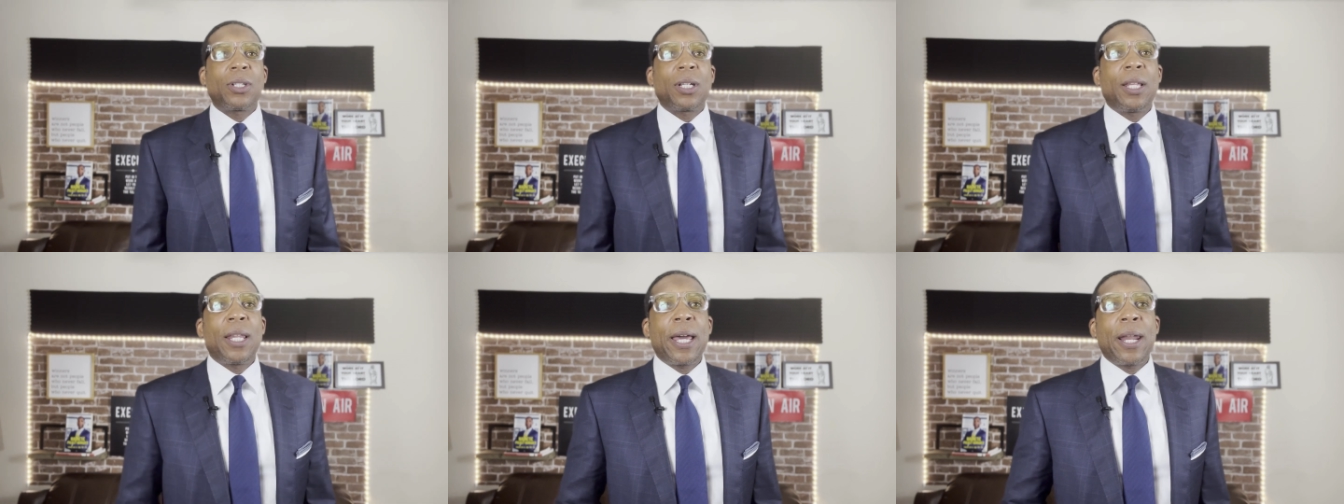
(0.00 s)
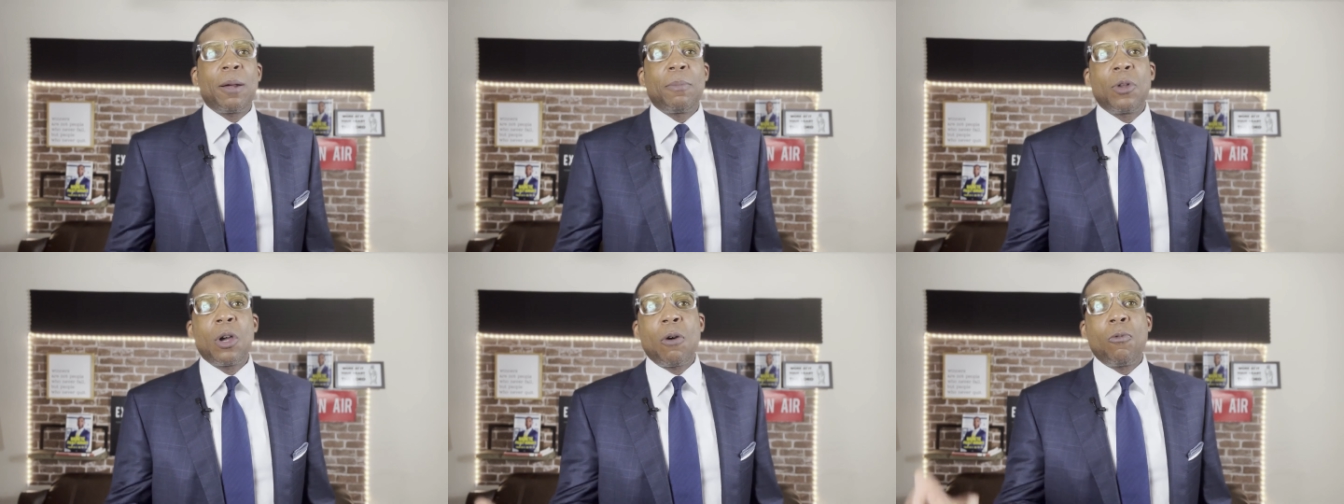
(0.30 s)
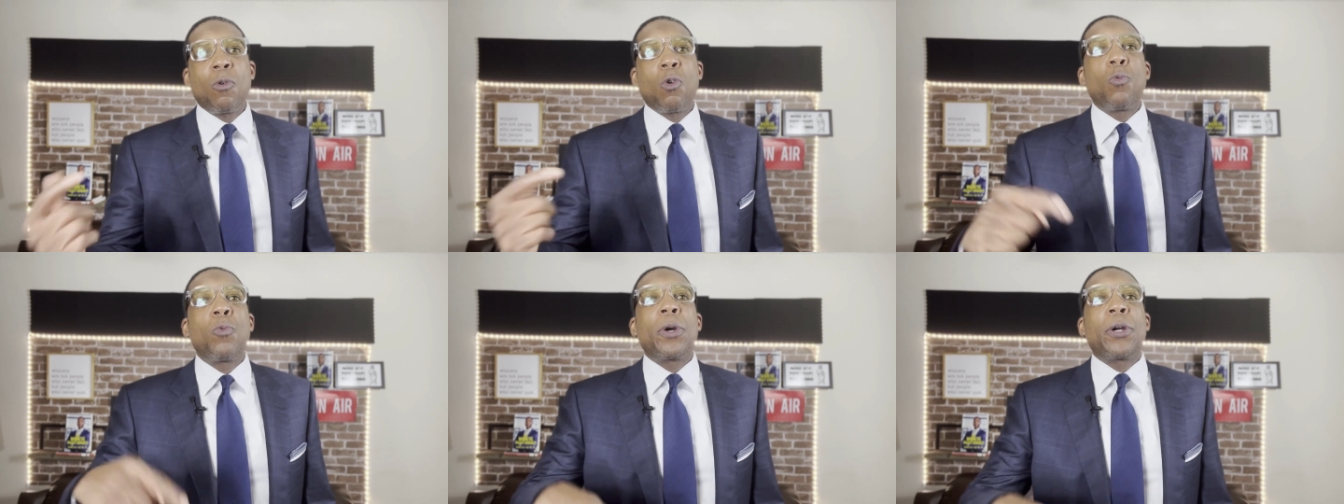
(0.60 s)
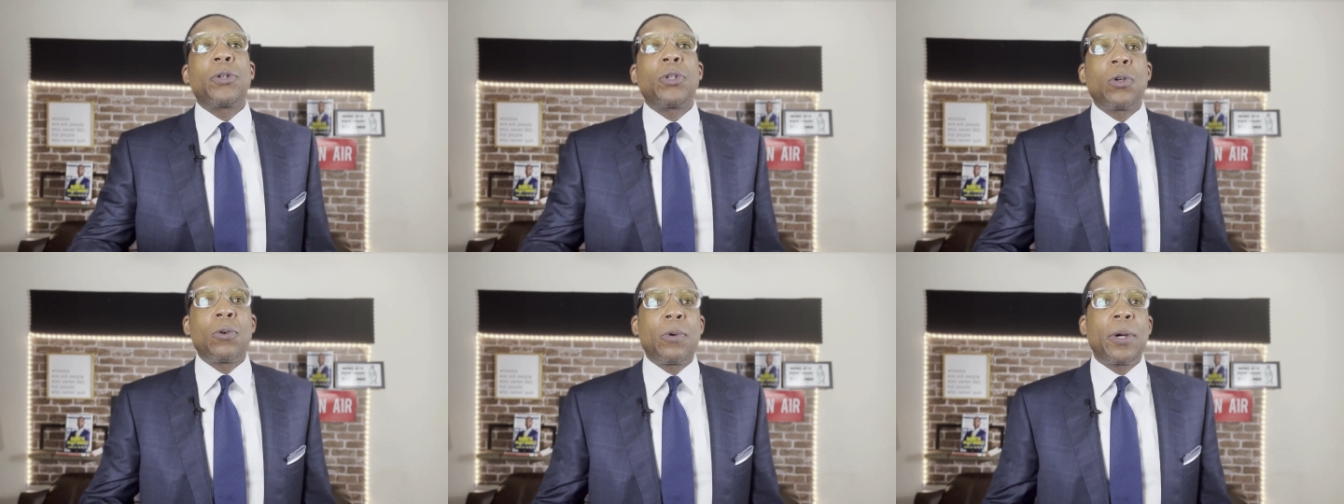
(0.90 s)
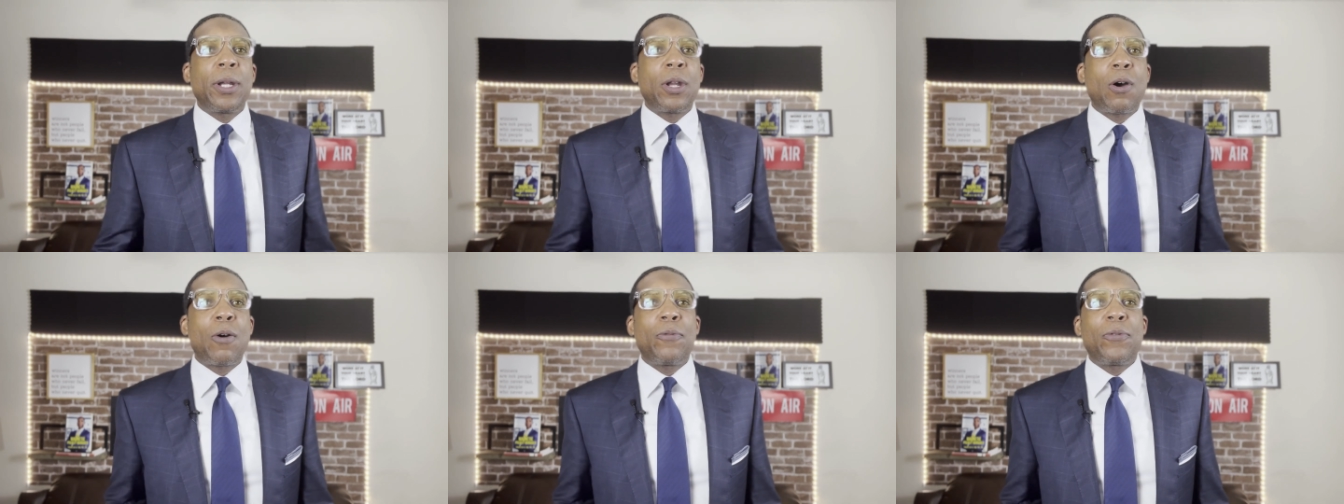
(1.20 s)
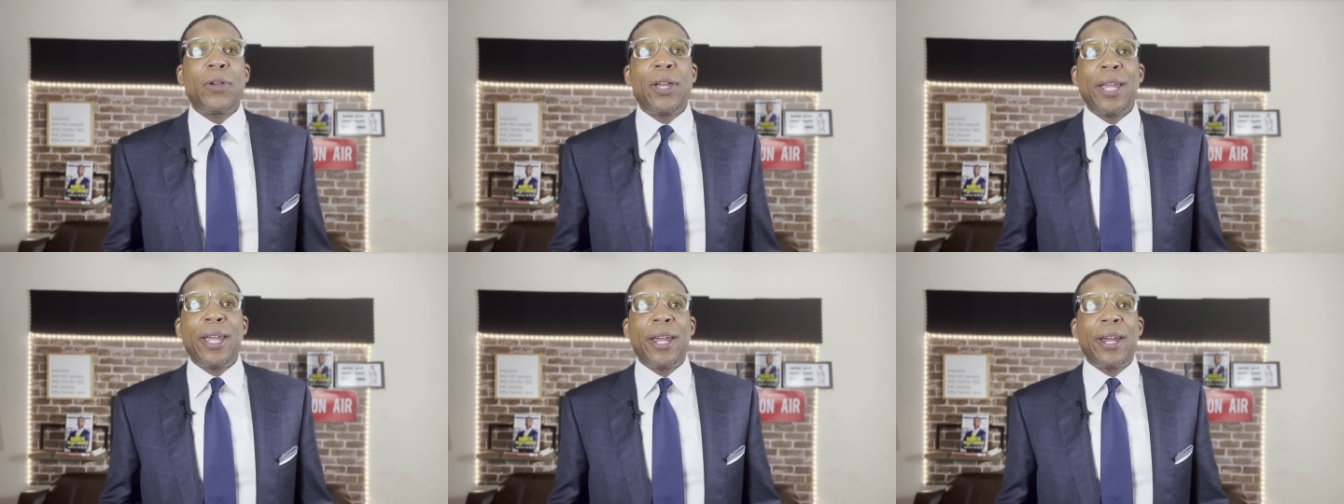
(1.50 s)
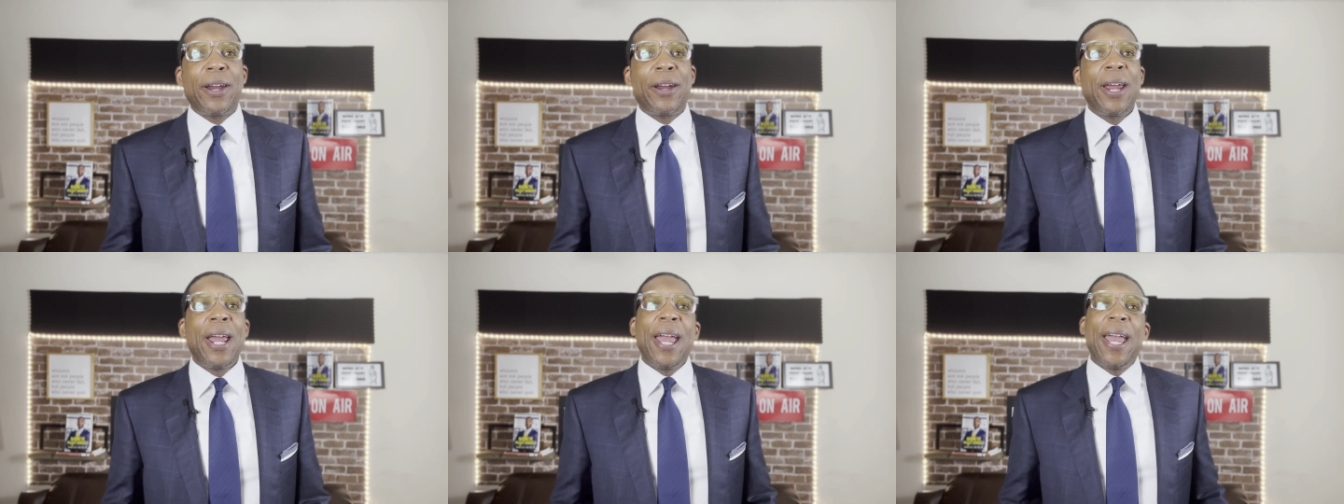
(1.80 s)
and let them know what we're doing over
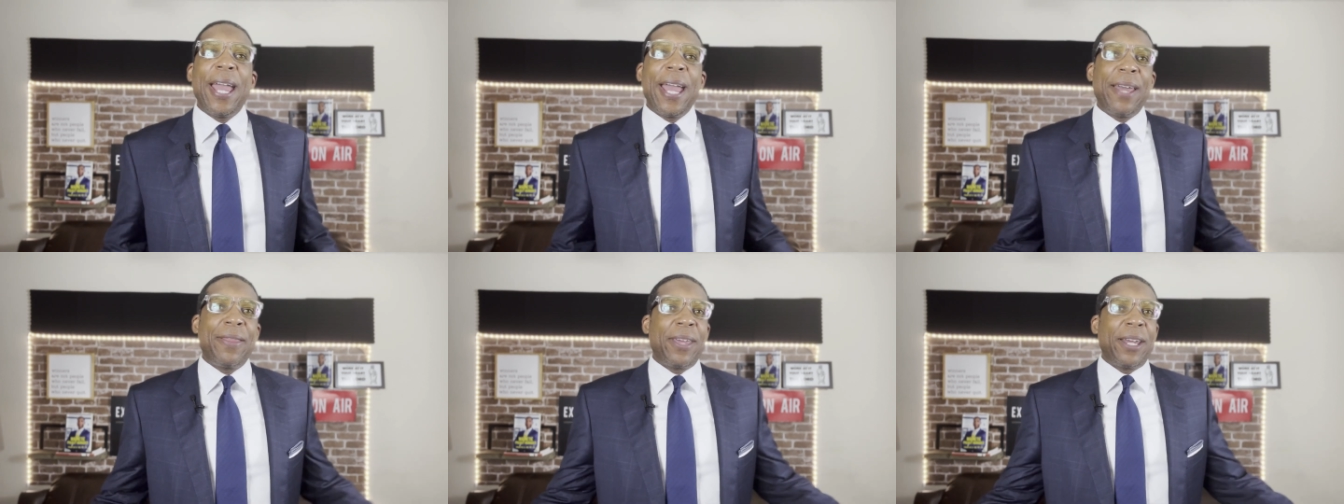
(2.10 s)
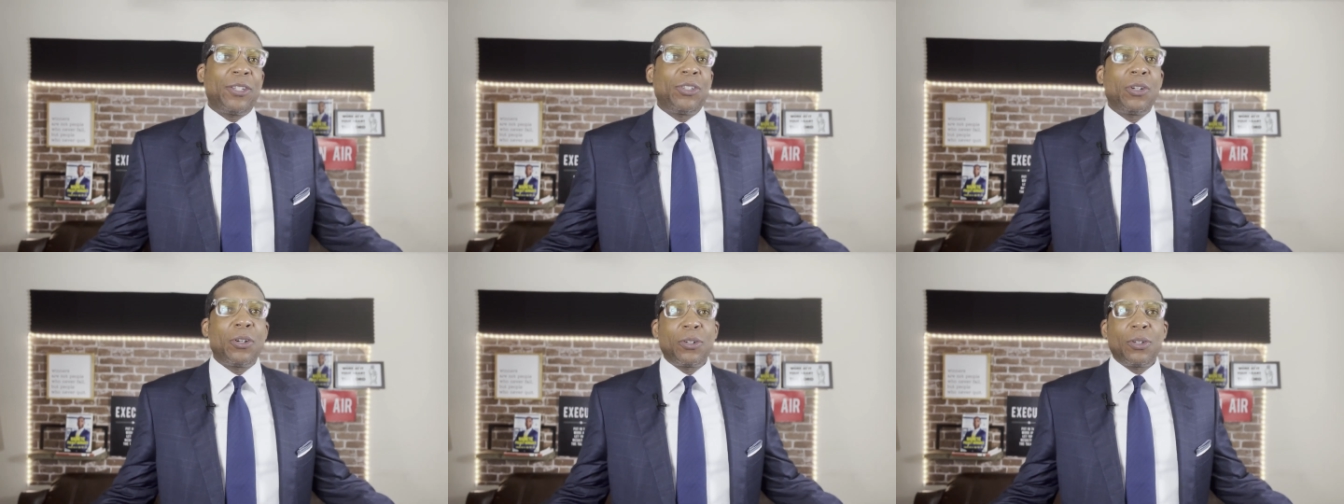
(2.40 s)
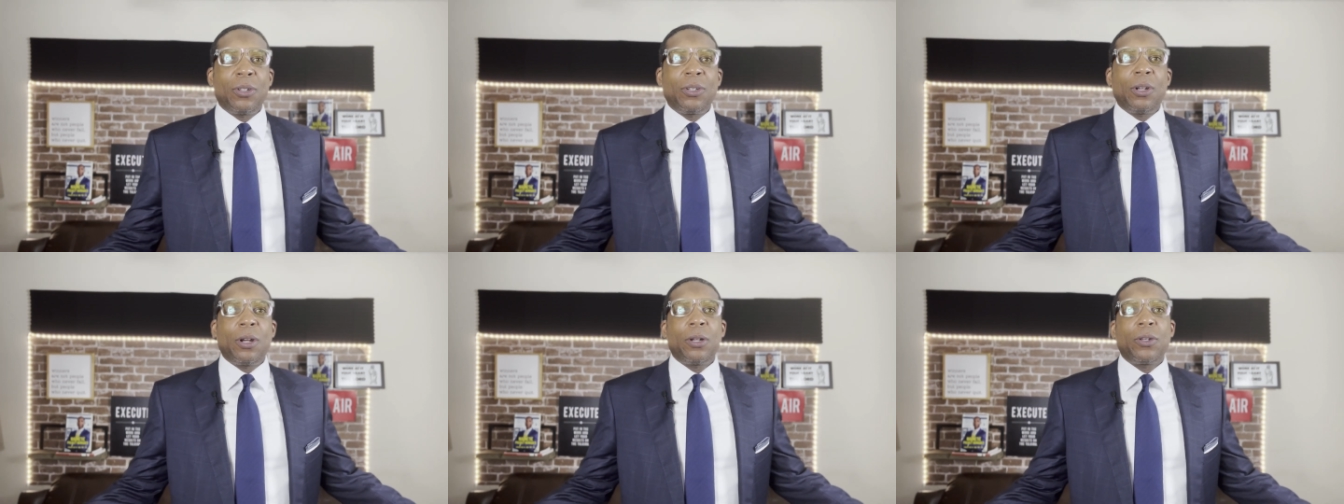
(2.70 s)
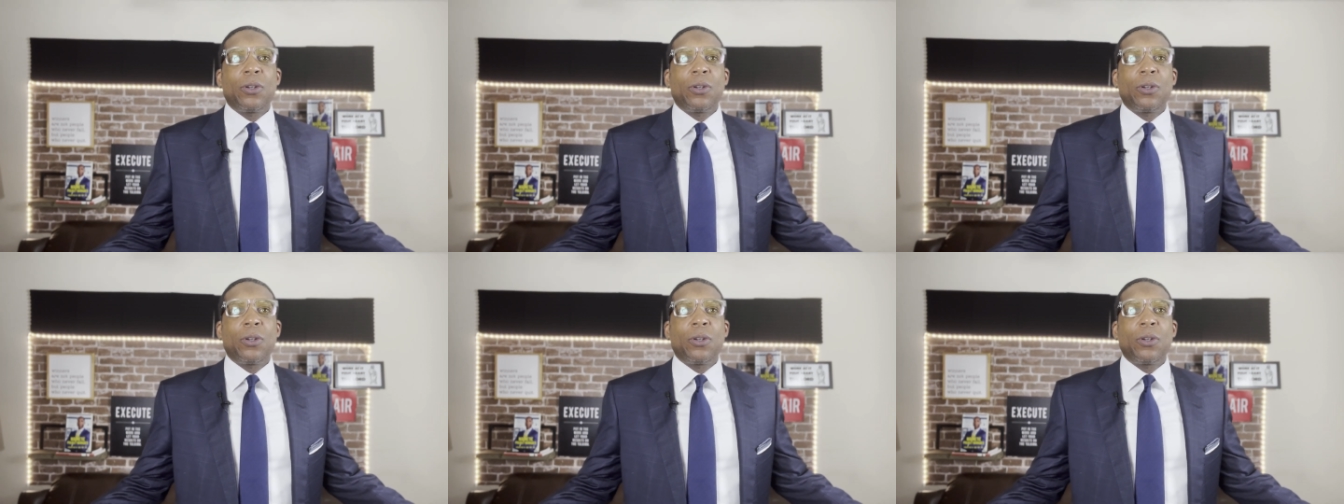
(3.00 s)
here and that you're you're,